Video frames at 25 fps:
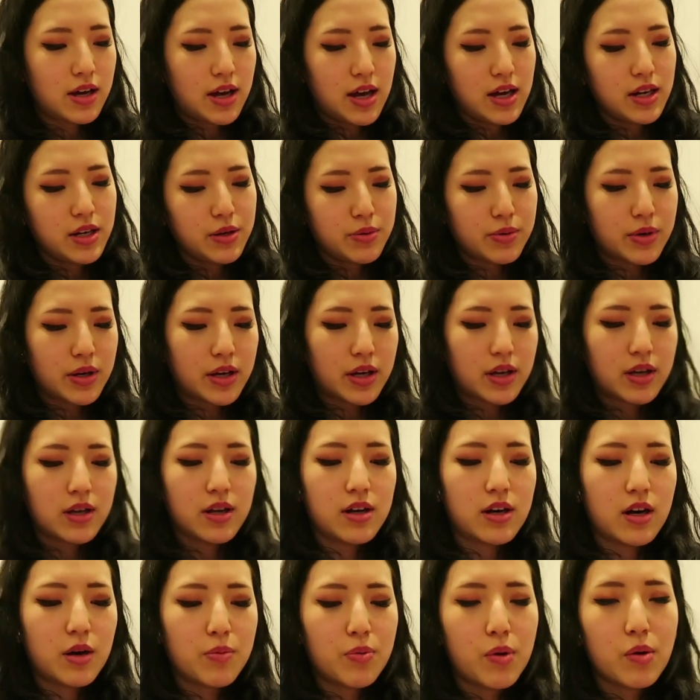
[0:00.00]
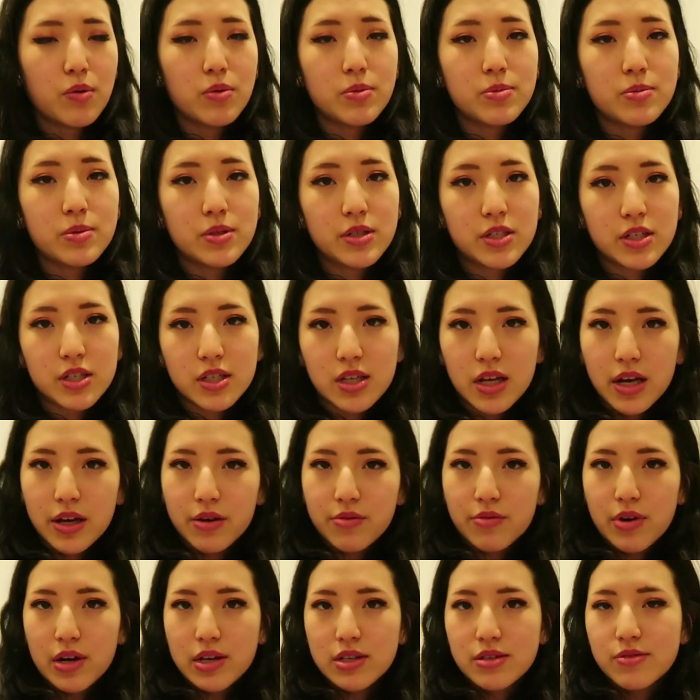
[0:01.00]
Anyway, I'll probably just
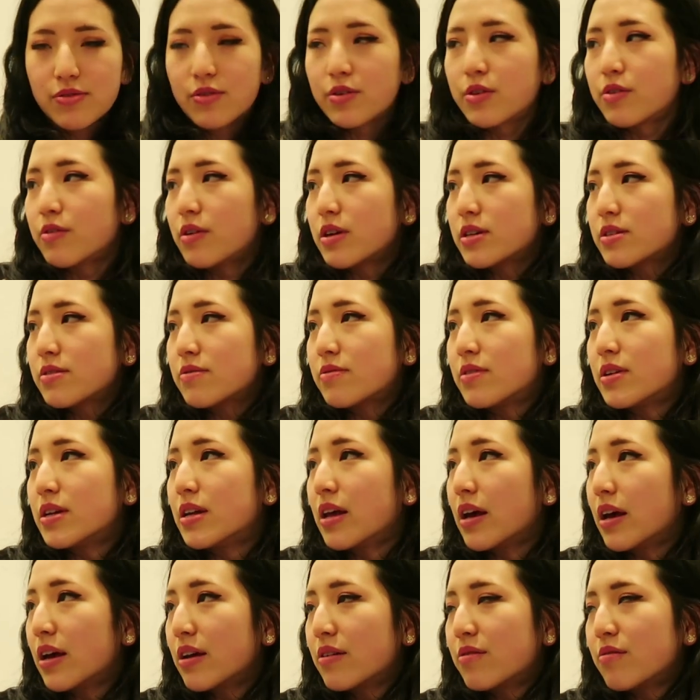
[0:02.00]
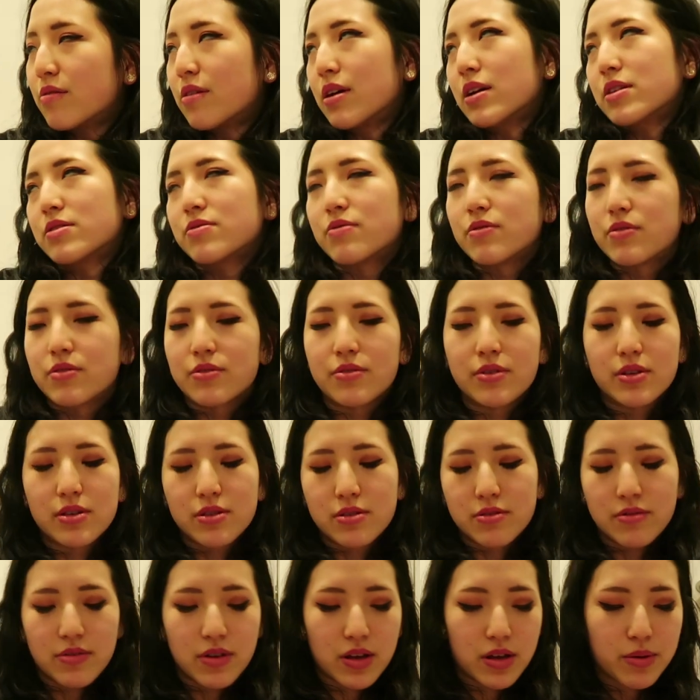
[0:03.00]
like rest for the rest of the day.
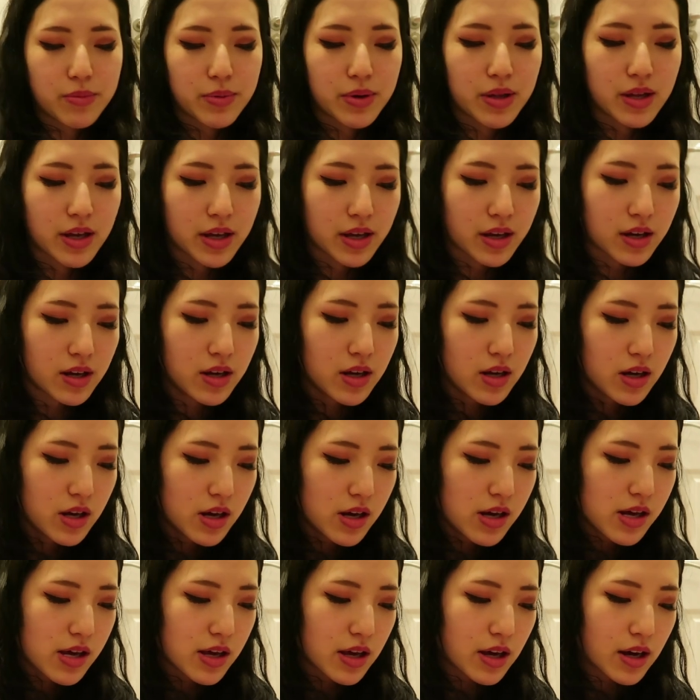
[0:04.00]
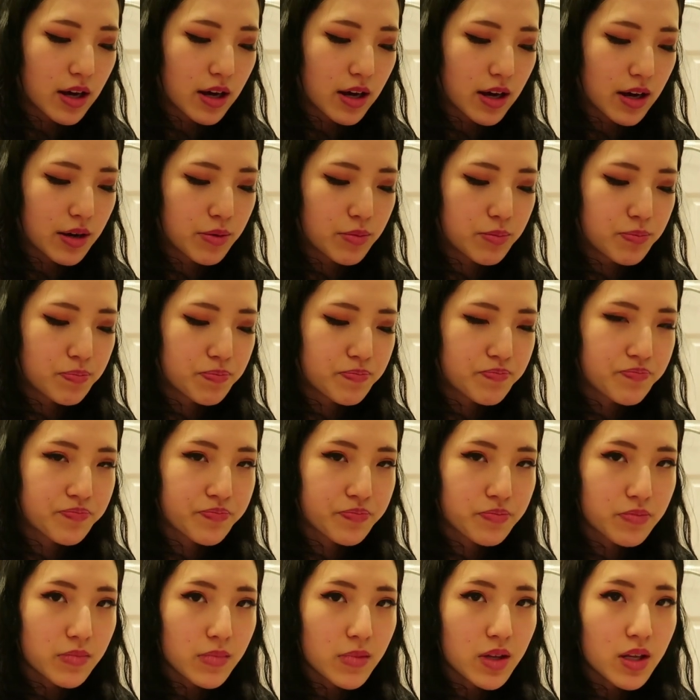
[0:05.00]
But like, yeah, I
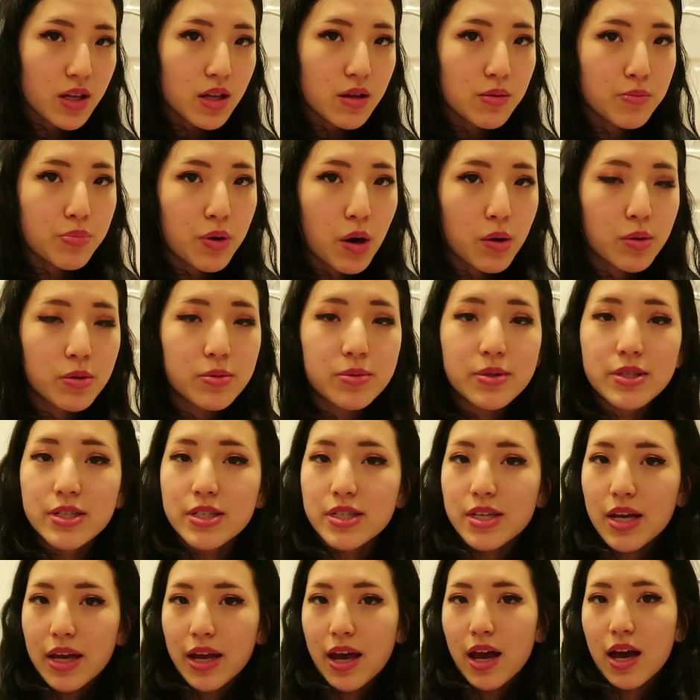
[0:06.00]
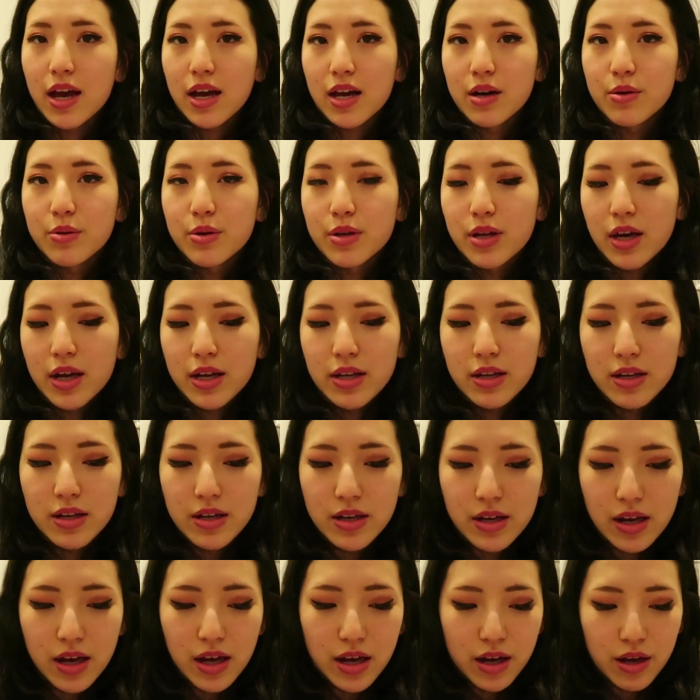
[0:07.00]
probably just like hang out with
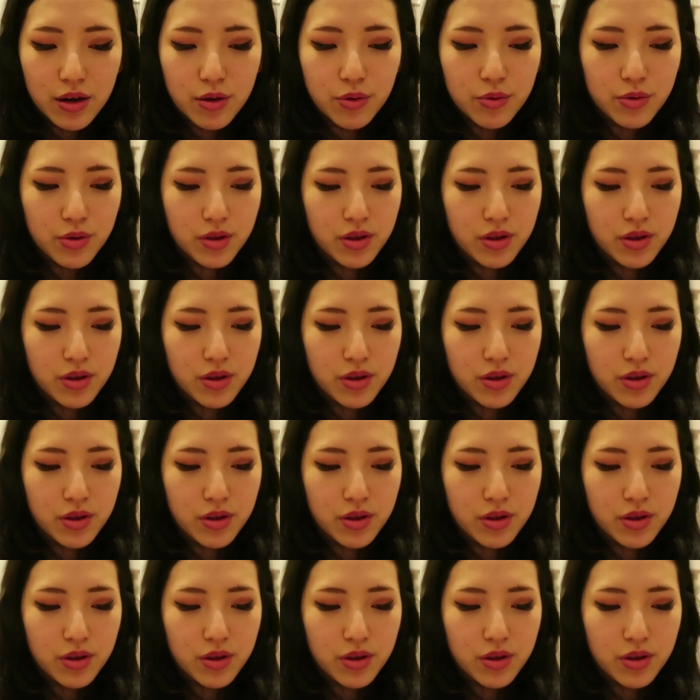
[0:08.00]
Titan and hang out